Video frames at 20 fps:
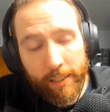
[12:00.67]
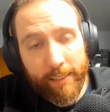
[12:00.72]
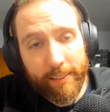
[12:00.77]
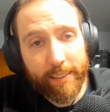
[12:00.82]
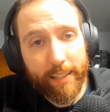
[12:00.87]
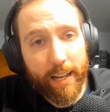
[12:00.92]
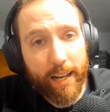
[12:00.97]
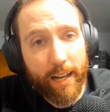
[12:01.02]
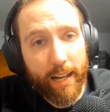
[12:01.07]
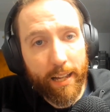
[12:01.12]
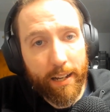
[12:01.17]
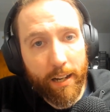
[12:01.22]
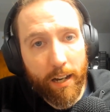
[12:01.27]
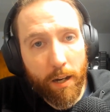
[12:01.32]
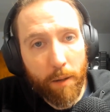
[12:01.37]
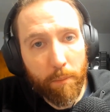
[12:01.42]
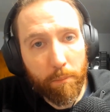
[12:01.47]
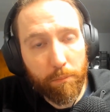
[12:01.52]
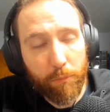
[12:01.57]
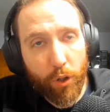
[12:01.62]
that
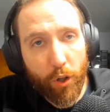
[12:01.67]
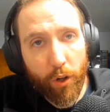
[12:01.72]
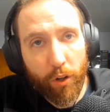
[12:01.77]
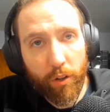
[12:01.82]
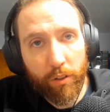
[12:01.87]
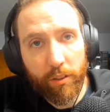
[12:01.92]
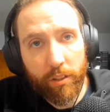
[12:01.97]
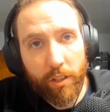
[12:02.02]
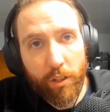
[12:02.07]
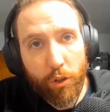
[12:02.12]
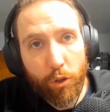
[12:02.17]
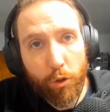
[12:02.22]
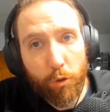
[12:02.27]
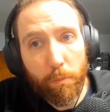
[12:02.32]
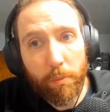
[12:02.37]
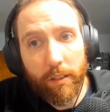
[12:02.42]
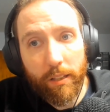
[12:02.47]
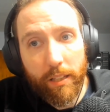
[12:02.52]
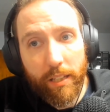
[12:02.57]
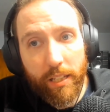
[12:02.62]
um, currently you
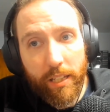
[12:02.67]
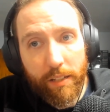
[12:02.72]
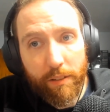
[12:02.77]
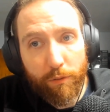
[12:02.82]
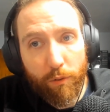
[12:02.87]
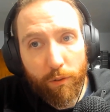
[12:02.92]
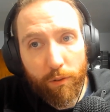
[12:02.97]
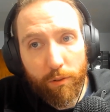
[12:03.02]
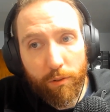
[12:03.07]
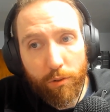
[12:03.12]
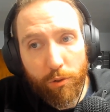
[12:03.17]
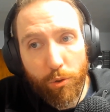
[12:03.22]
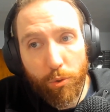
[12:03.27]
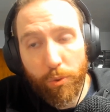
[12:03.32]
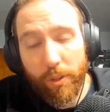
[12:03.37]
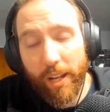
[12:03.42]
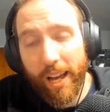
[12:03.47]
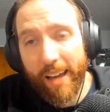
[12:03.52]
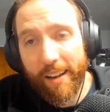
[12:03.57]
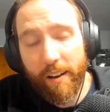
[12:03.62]
believe
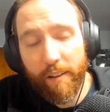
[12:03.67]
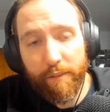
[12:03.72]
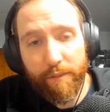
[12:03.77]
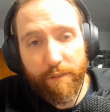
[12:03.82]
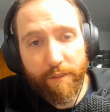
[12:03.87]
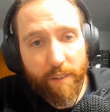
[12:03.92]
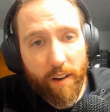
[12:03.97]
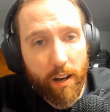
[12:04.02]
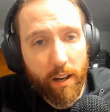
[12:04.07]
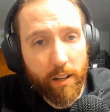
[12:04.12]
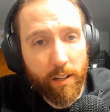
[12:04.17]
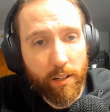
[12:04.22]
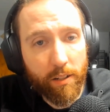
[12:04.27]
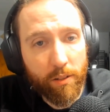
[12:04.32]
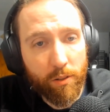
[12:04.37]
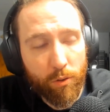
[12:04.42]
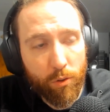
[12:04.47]
you cannot find